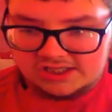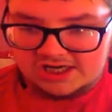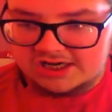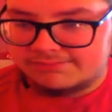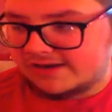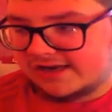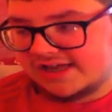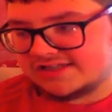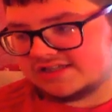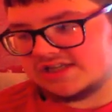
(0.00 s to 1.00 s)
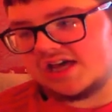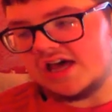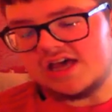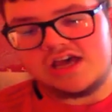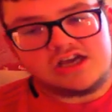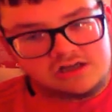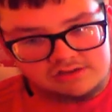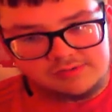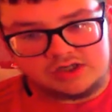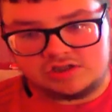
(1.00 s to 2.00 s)
United play Leicester.
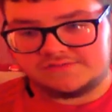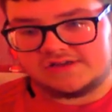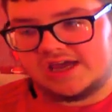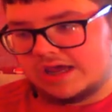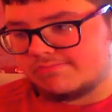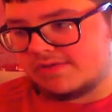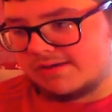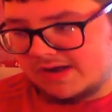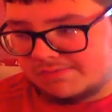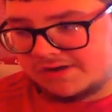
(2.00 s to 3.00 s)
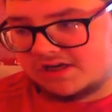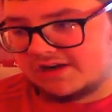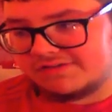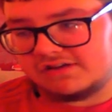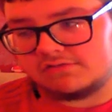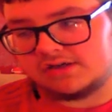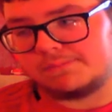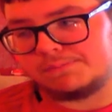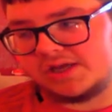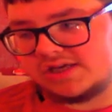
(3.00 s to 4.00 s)
Going to be a tough game. In my opinion, I think we're going to
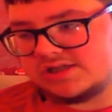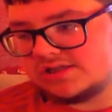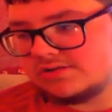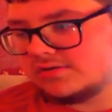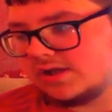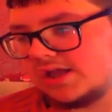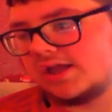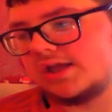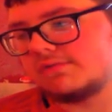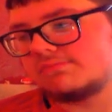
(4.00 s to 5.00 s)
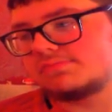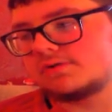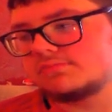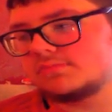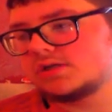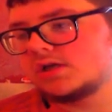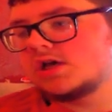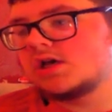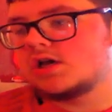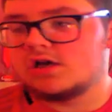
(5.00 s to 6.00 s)
get beat. But
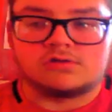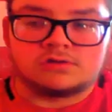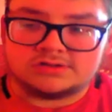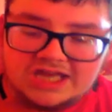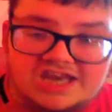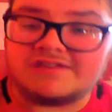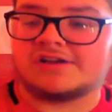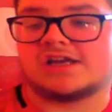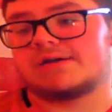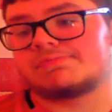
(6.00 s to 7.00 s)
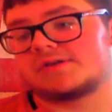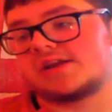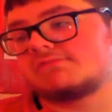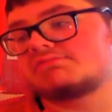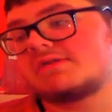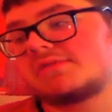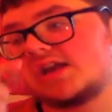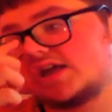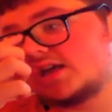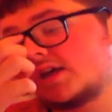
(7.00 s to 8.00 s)
who knows? Anything can happen in the Premier
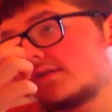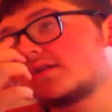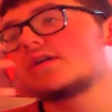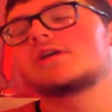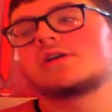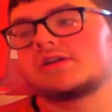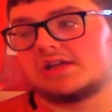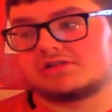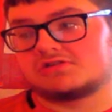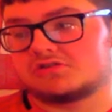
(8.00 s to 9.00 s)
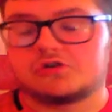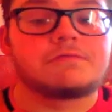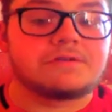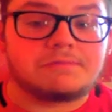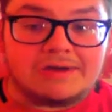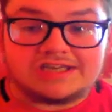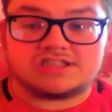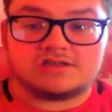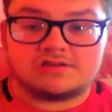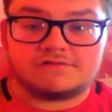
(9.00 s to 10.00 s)
League. Let's just hope for the
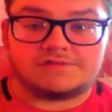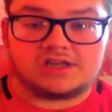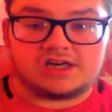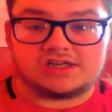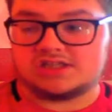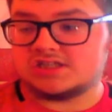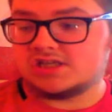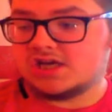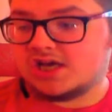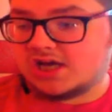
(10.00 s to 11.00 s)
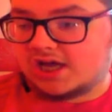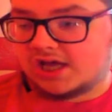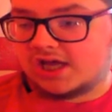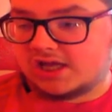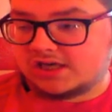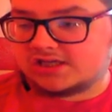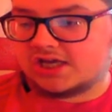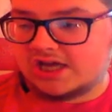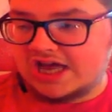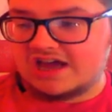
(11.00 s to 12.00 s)
best, United. And
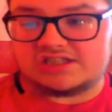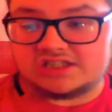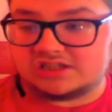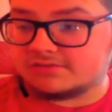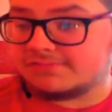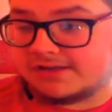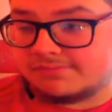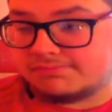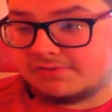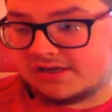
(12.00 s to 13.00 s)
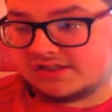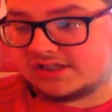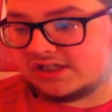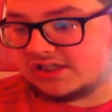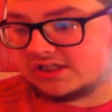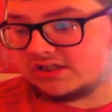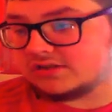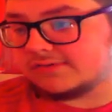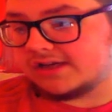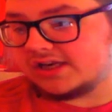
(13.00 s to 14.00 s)
that's practically the
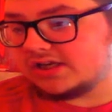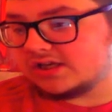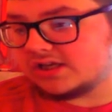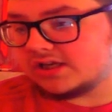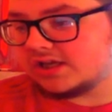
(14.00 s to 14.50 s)
show, really.